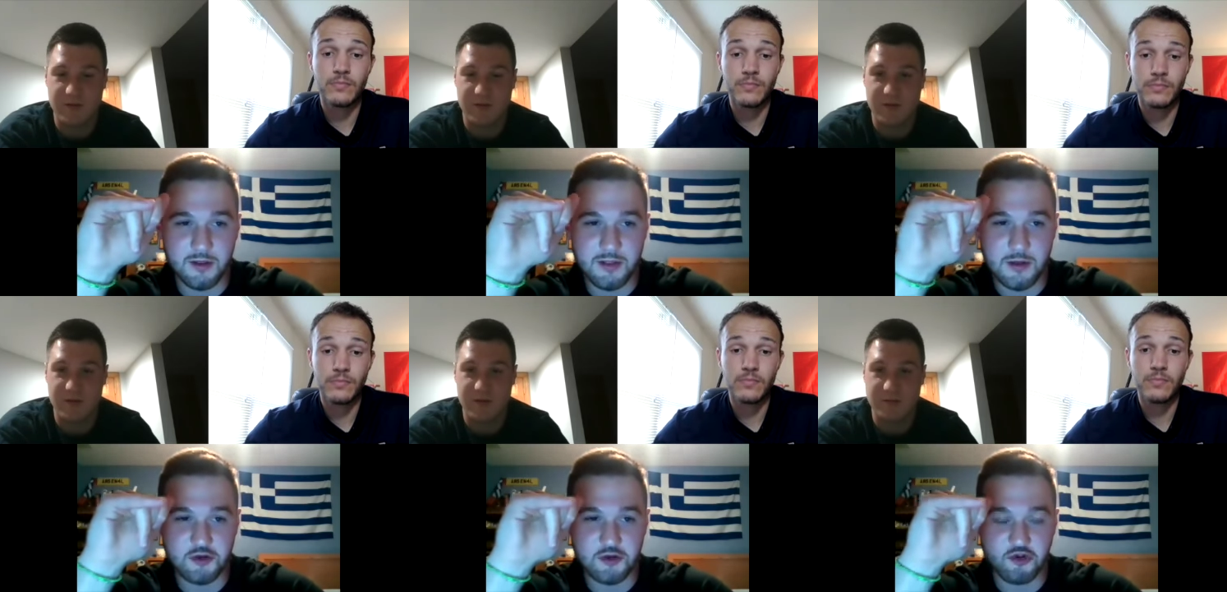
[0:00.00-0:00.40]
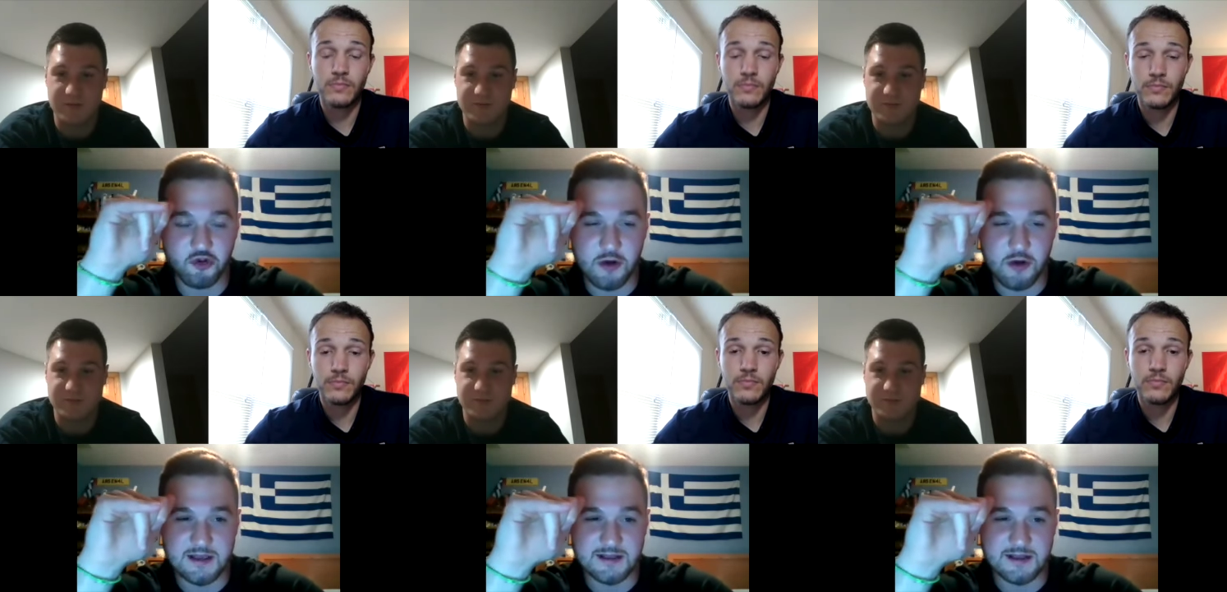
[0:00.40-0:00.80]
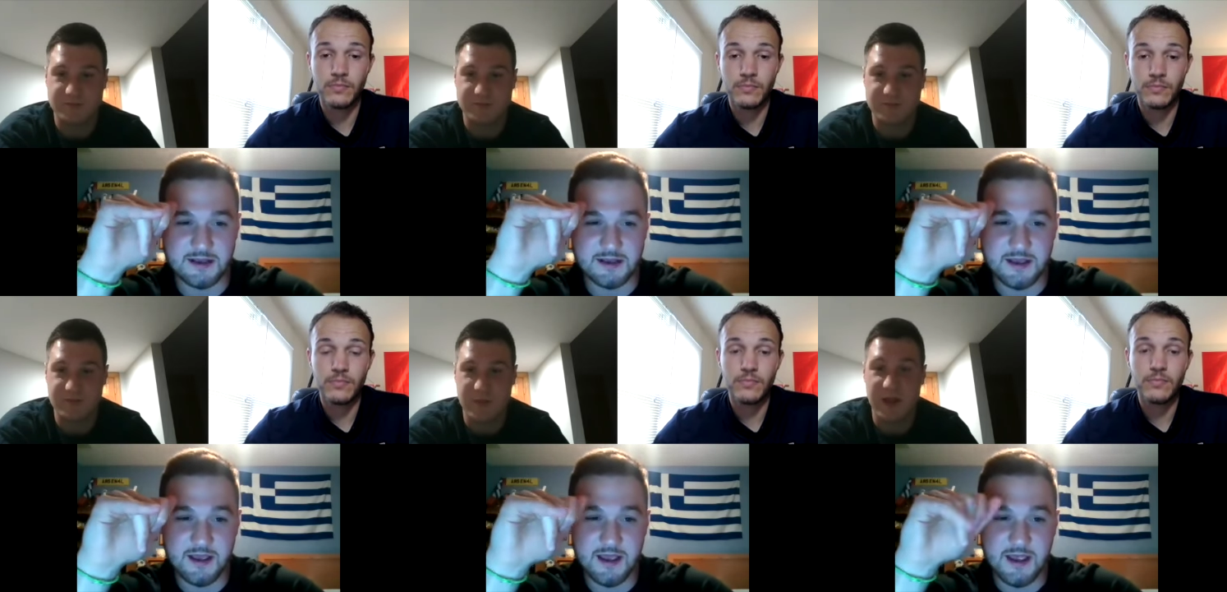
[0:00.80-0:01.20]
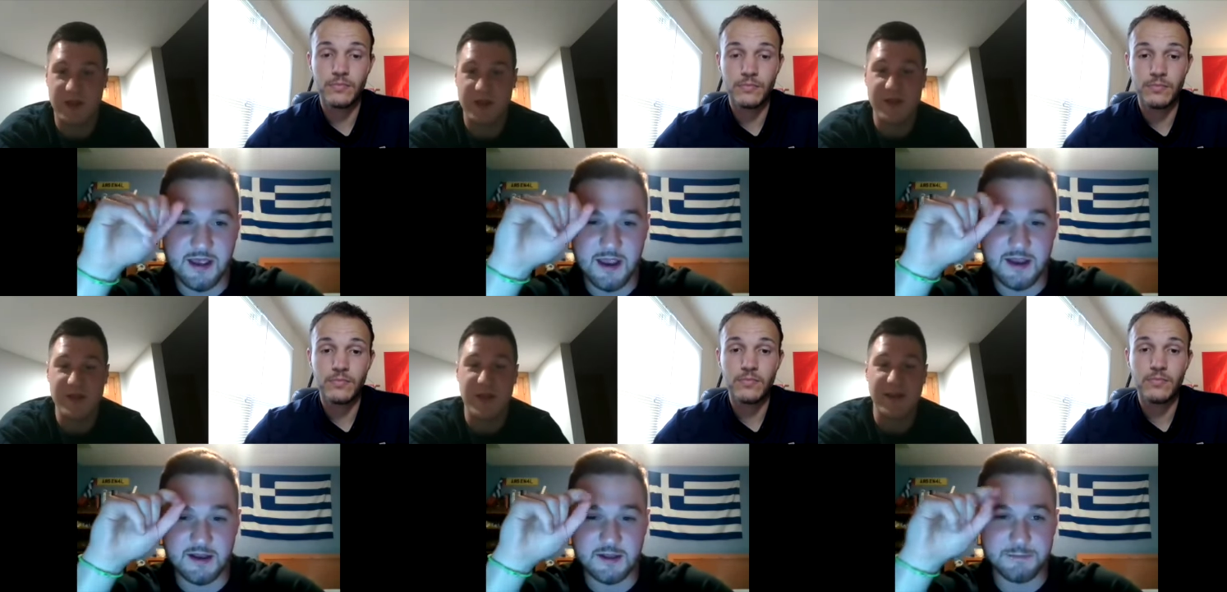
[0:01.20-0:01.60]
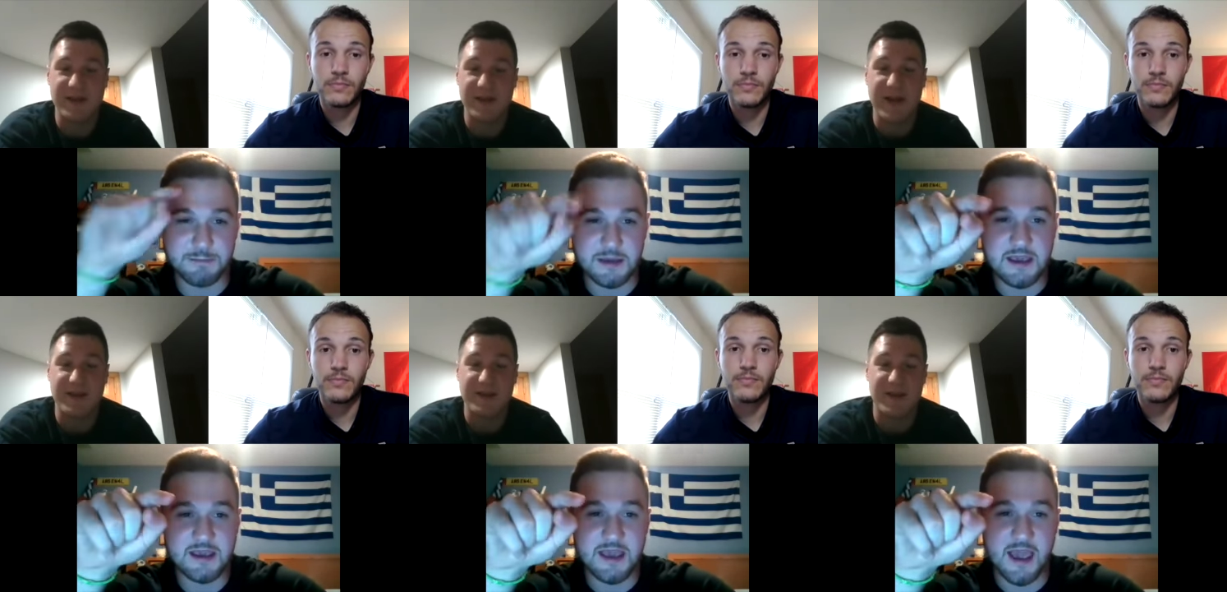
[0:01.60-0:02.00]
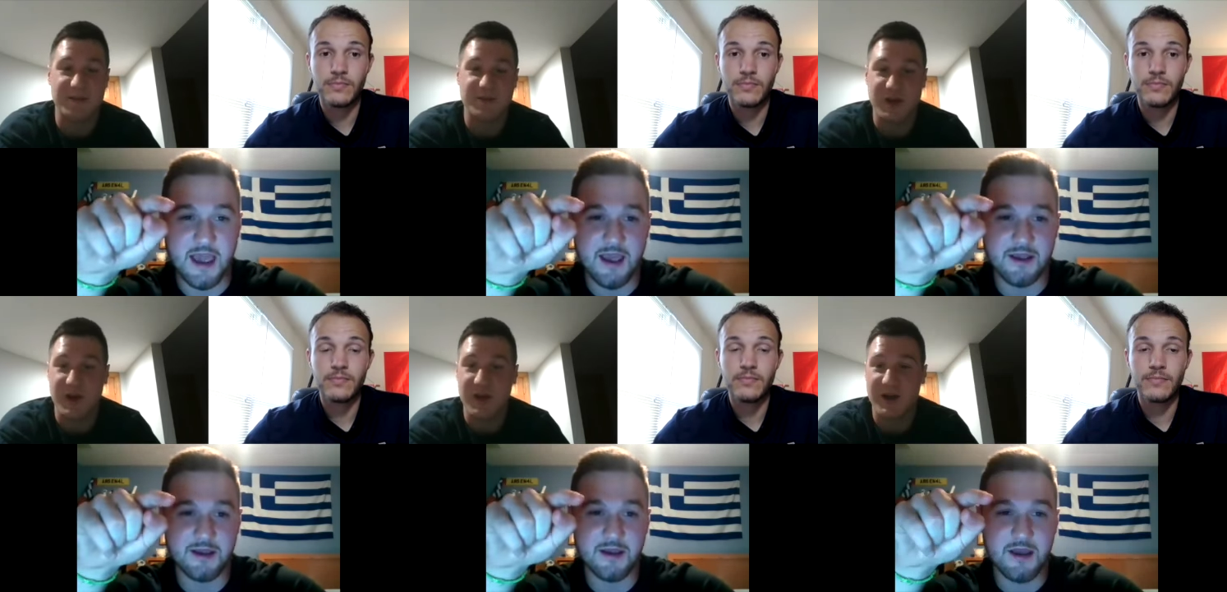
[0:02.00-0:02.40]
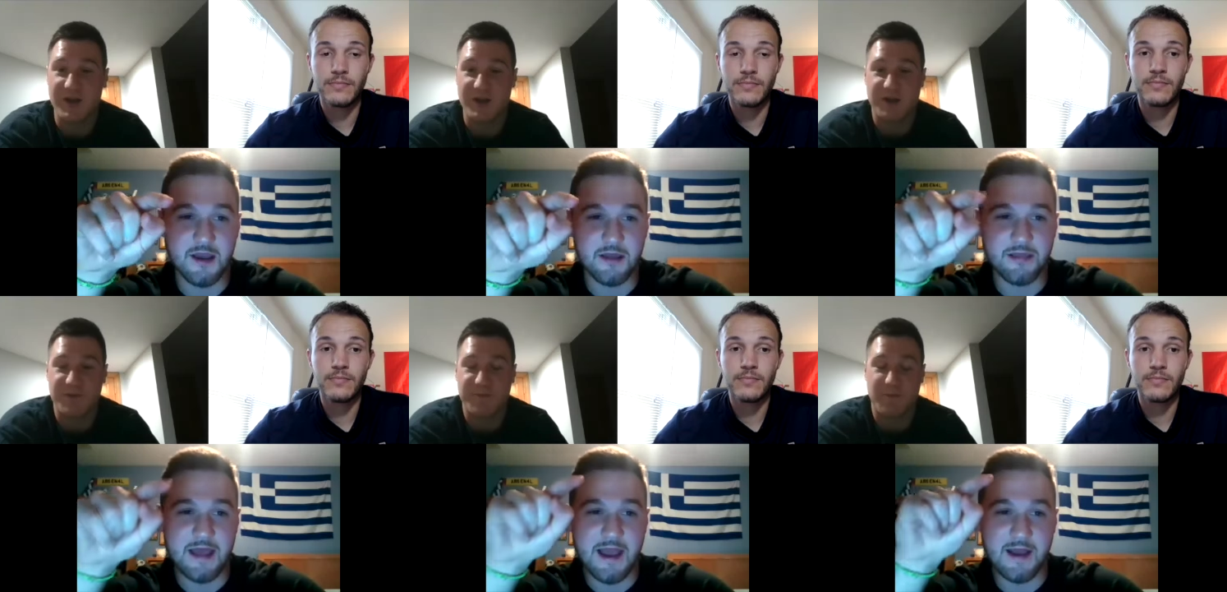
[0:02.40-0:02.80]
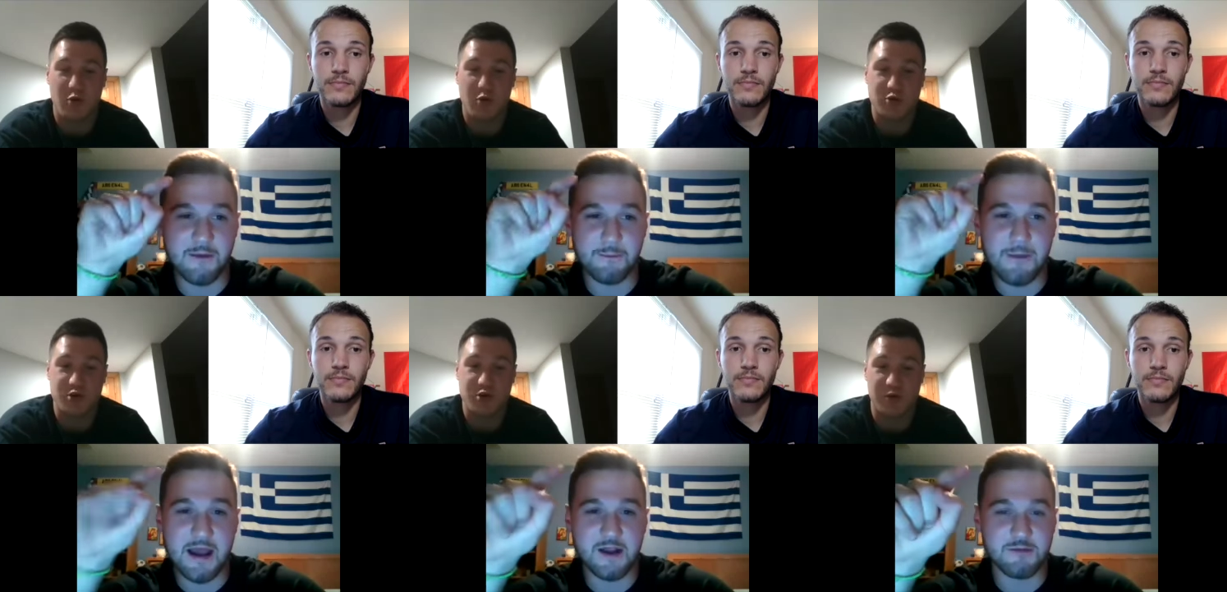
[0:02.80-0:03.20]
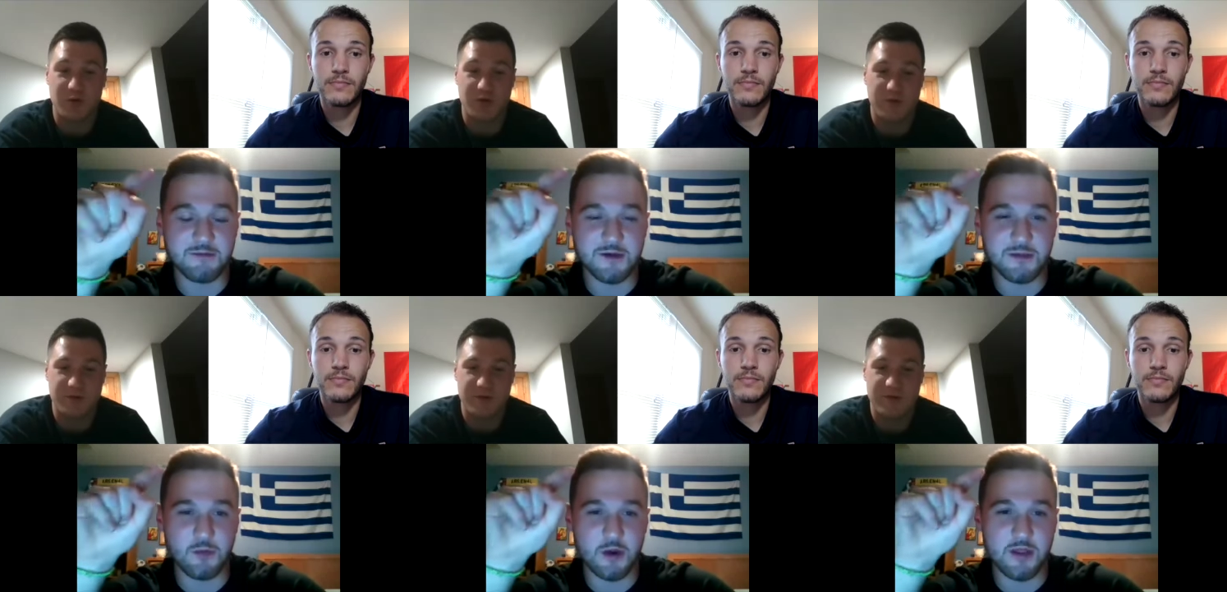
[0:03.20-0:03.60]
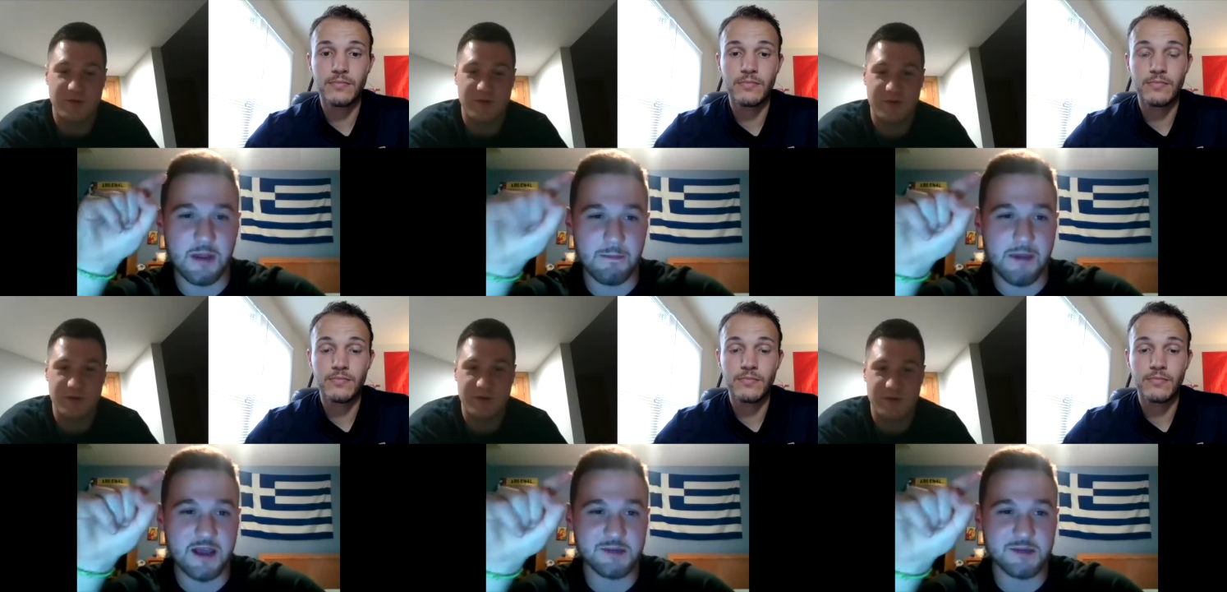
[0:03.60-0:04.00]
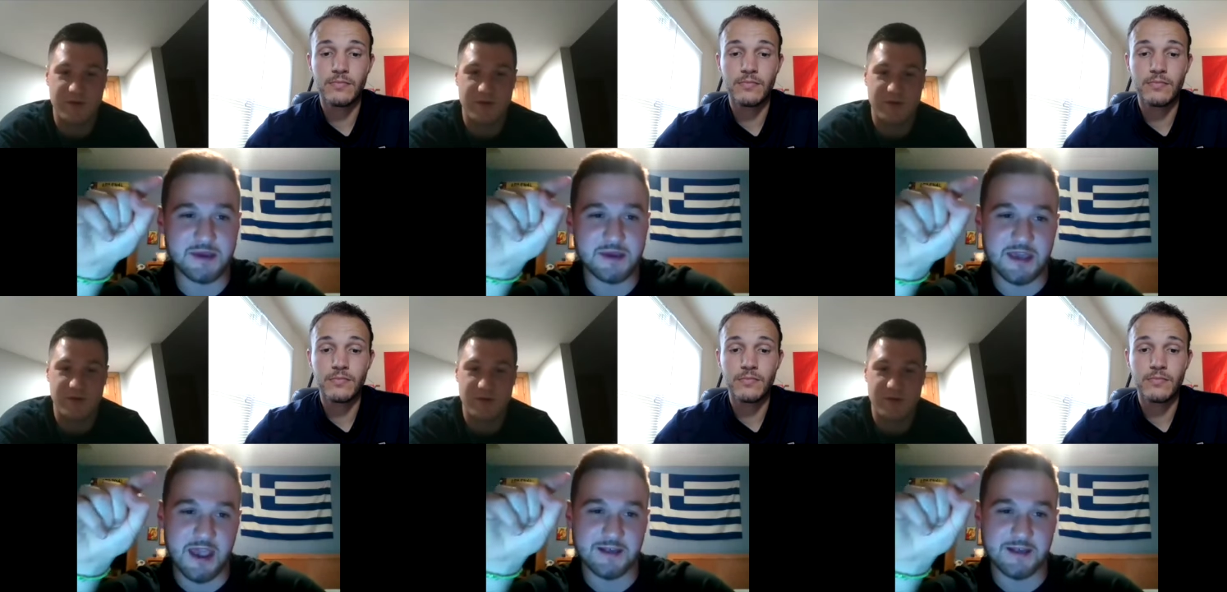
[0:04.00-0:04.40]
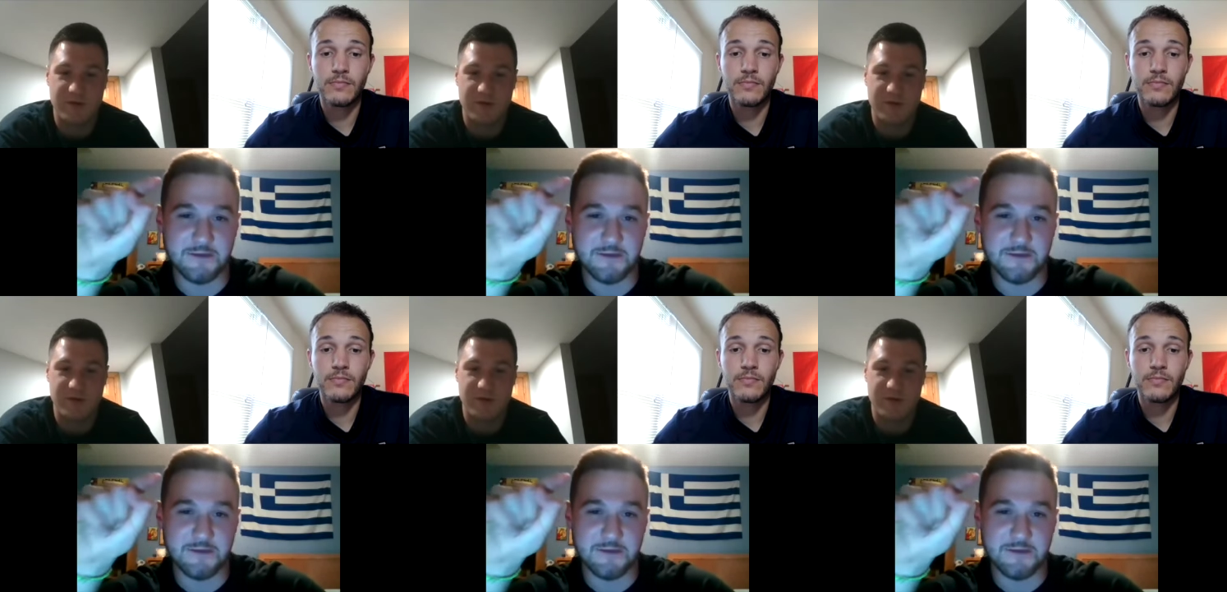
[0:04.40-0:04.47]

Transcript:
Speaker 1: That was crazy. He did that exact same shot against. That might have been one of the best PKs I've